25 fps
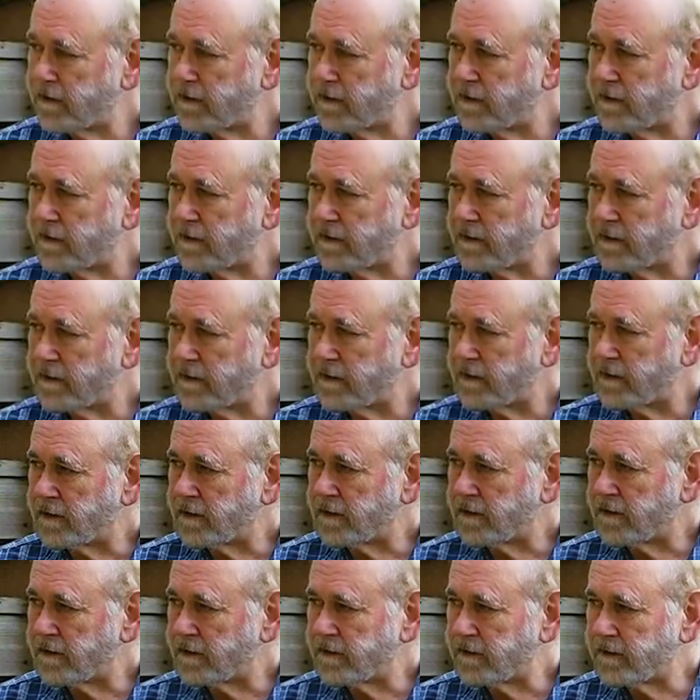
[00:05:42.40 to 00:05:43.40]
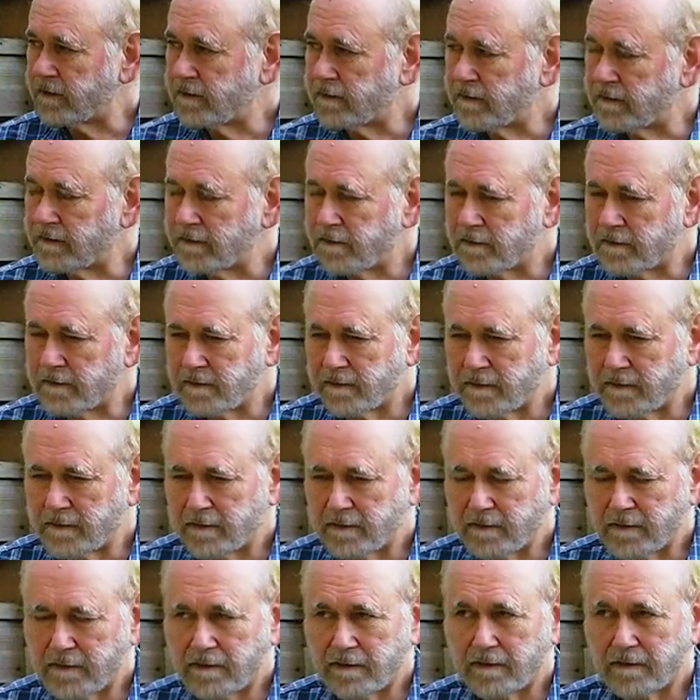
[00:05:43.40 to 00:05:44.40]

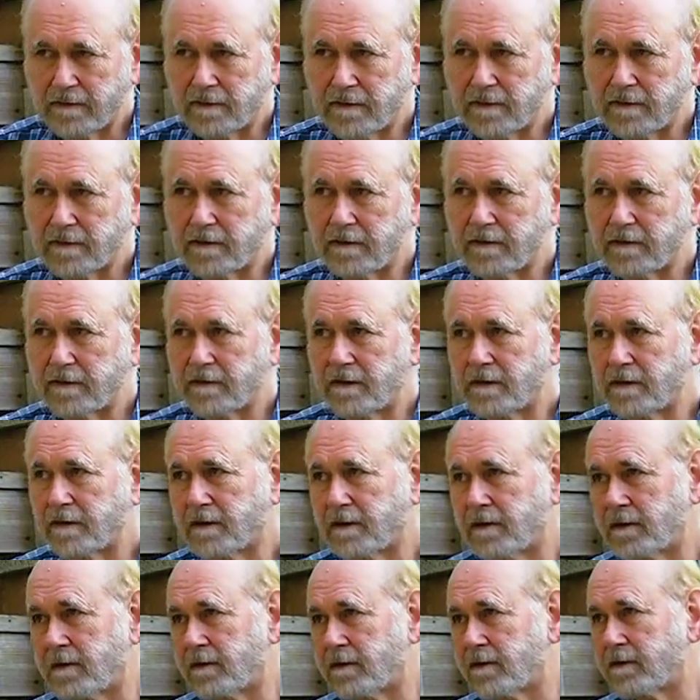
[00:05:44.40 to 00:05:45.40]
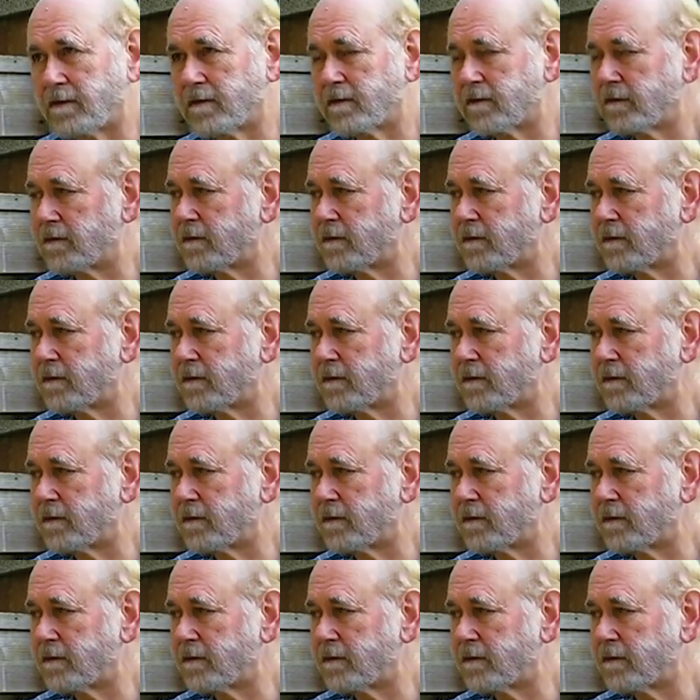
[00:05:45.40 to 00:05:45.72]
(silent)